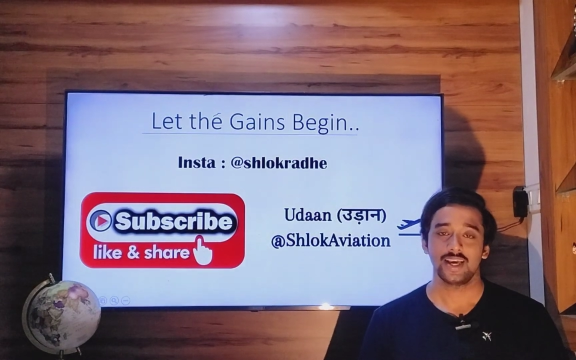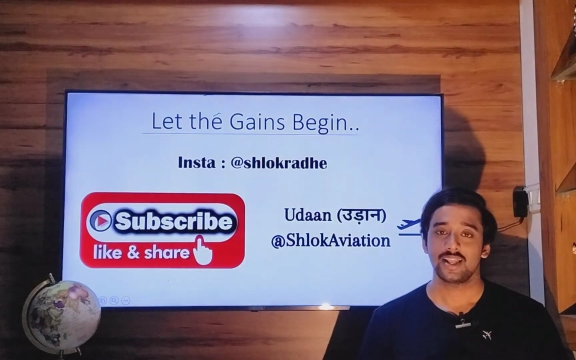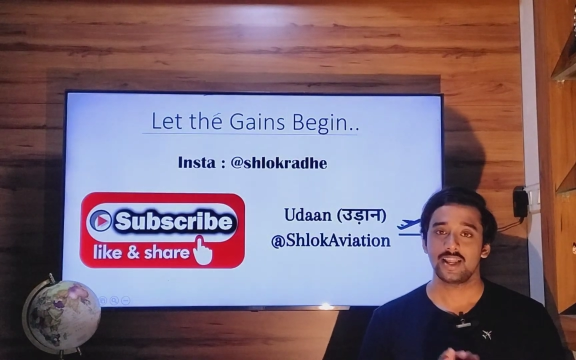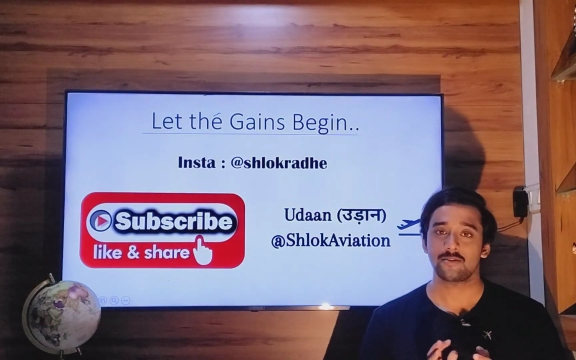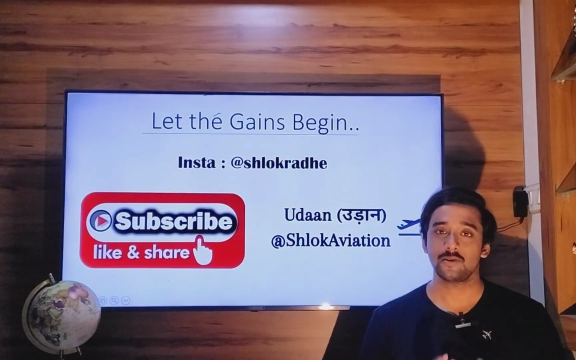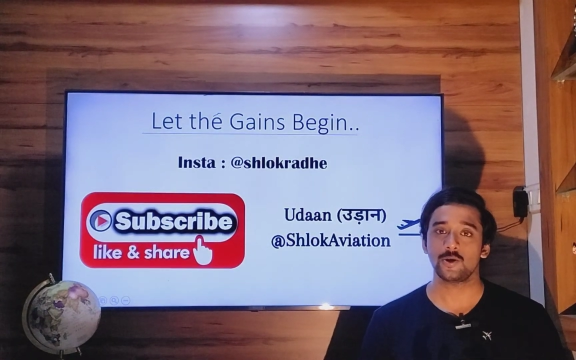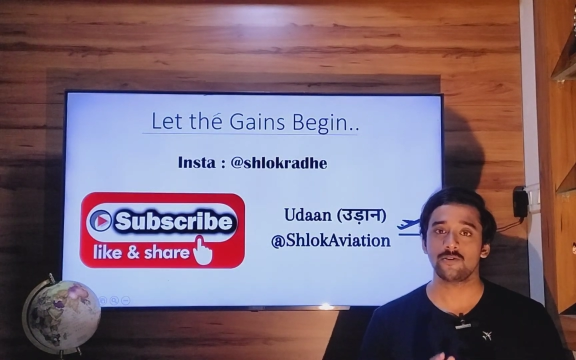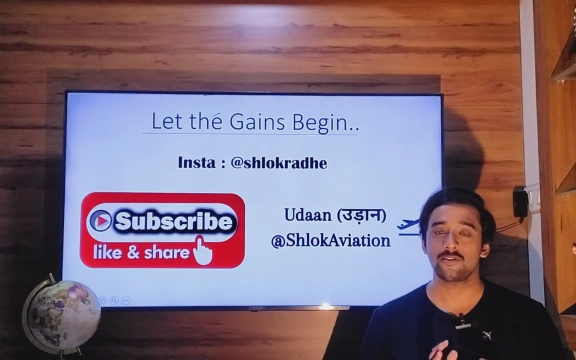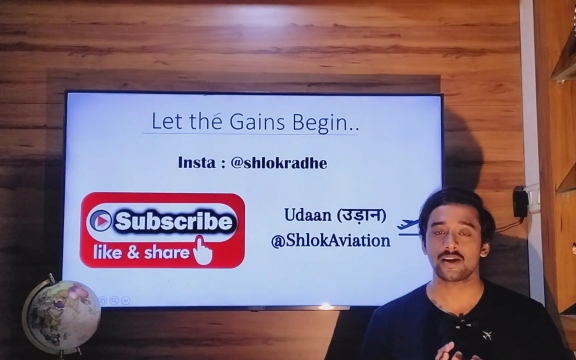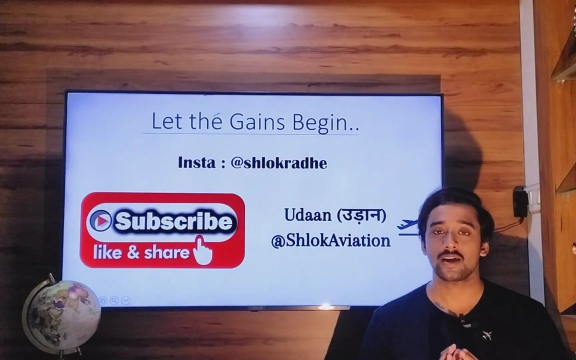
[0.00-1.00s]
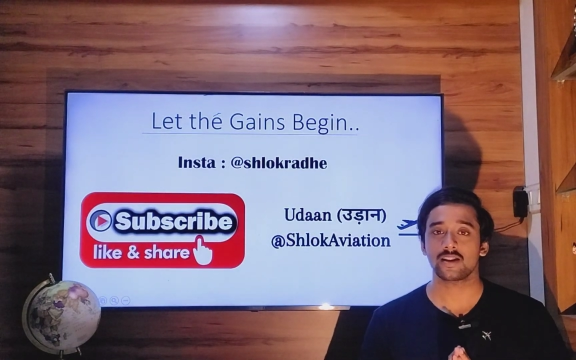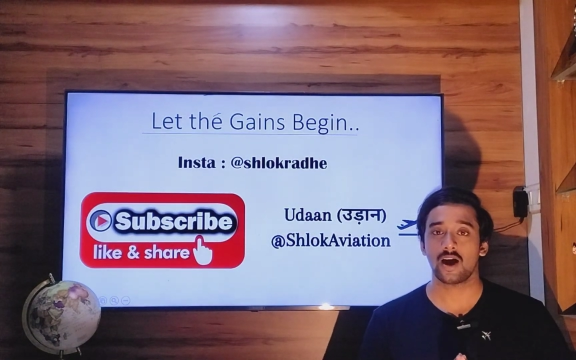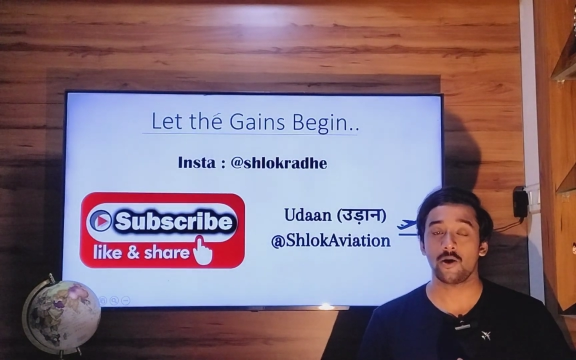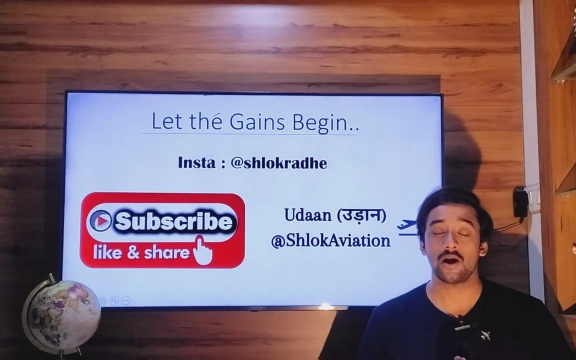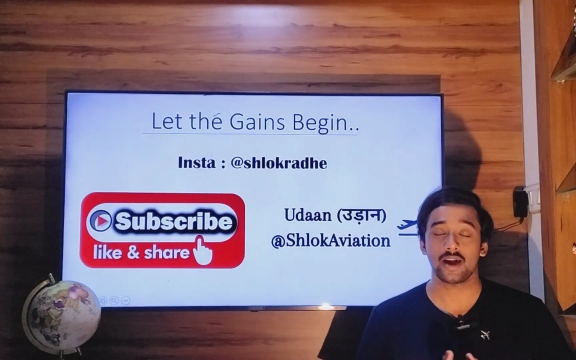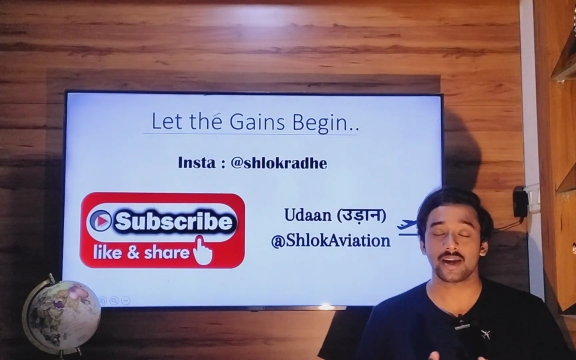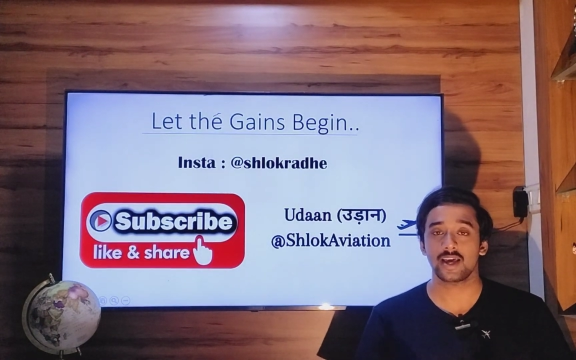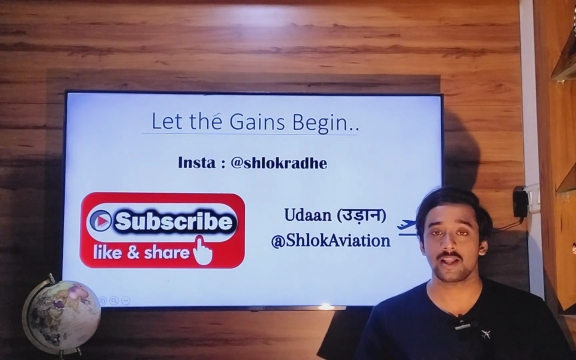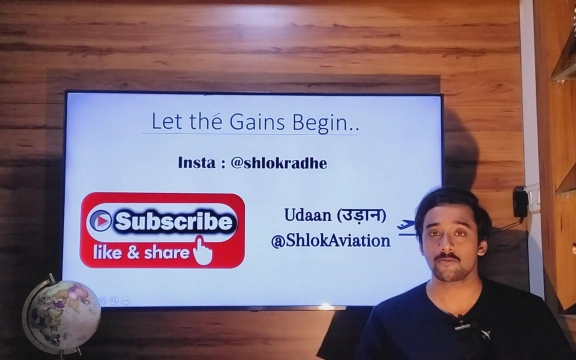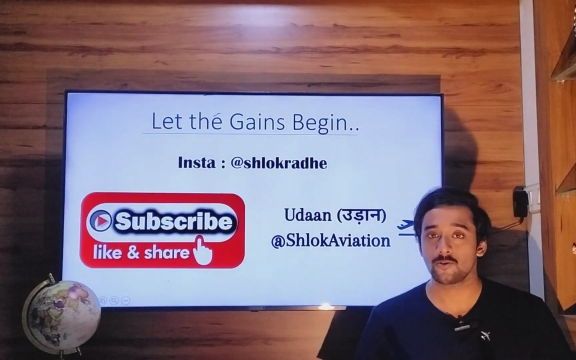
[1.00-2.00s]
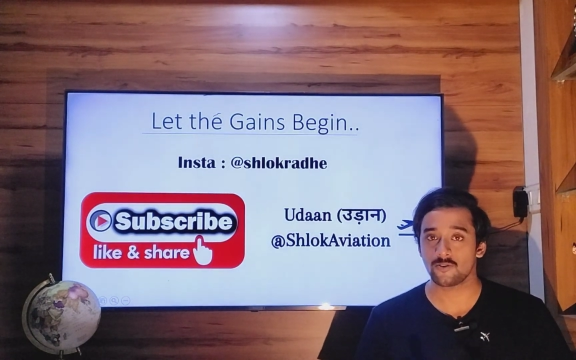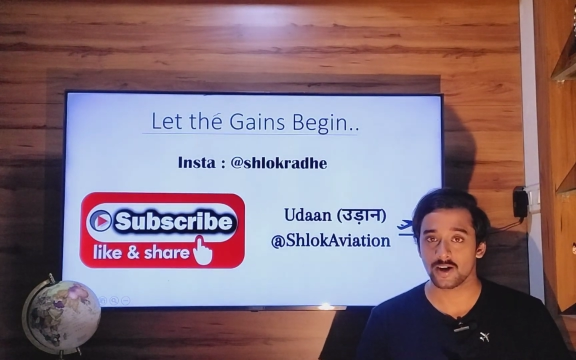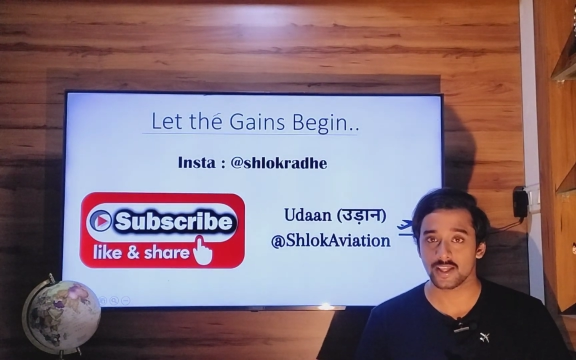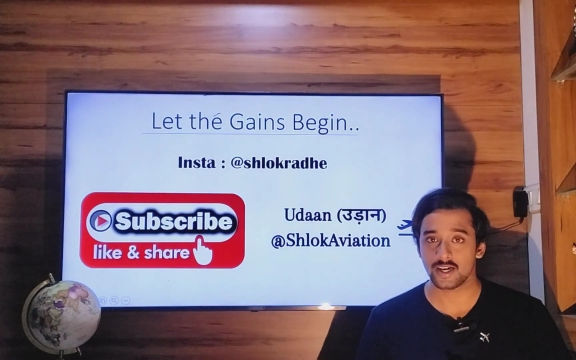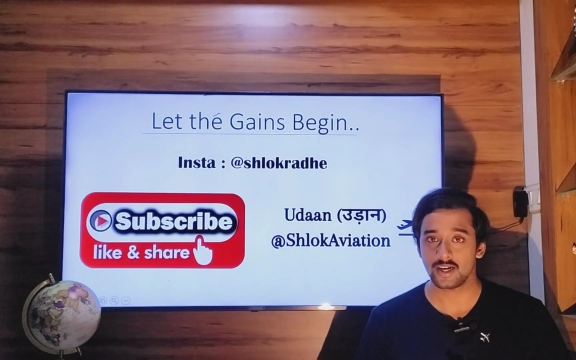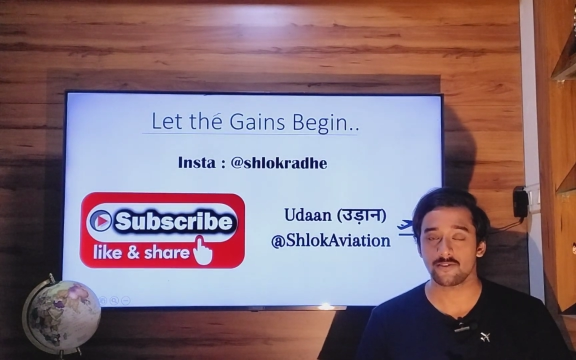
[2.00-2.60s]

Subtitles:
Let me know if I can, how I can help you further.